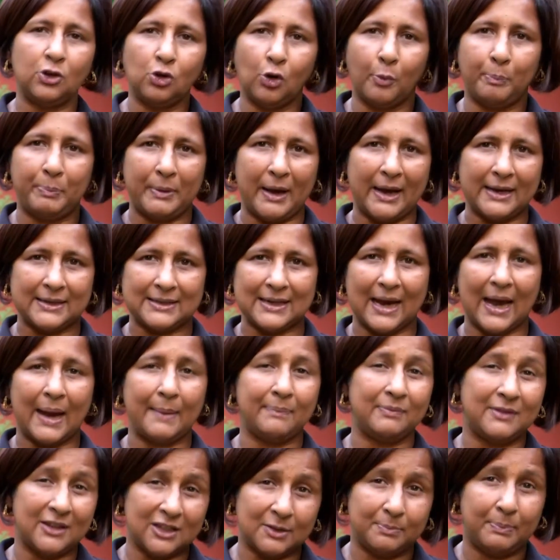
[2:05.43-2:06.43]
U P A
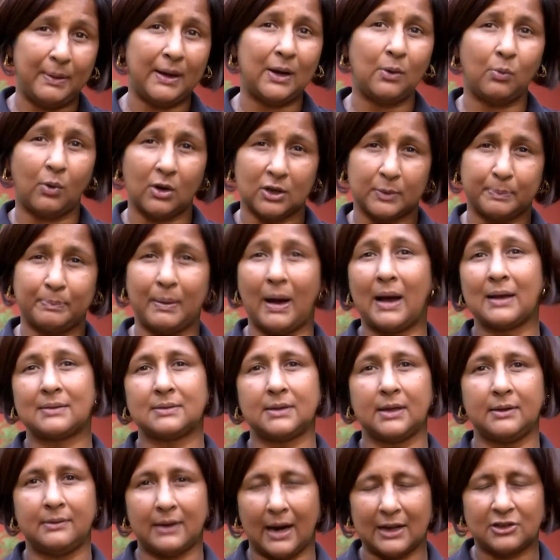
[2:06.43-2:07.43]
time this bill was
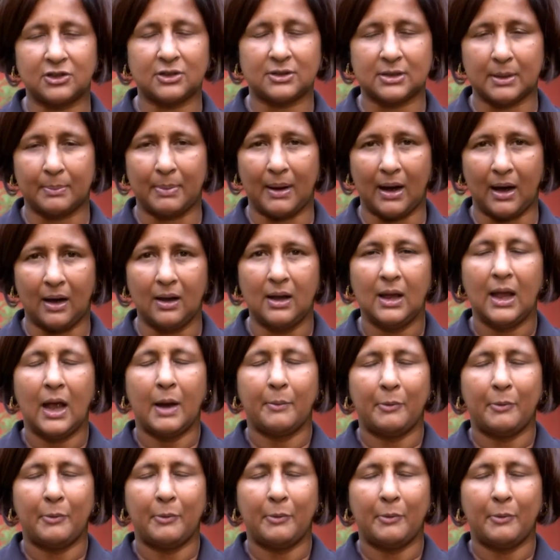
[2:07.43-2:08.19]
passed in Rajya Sabha,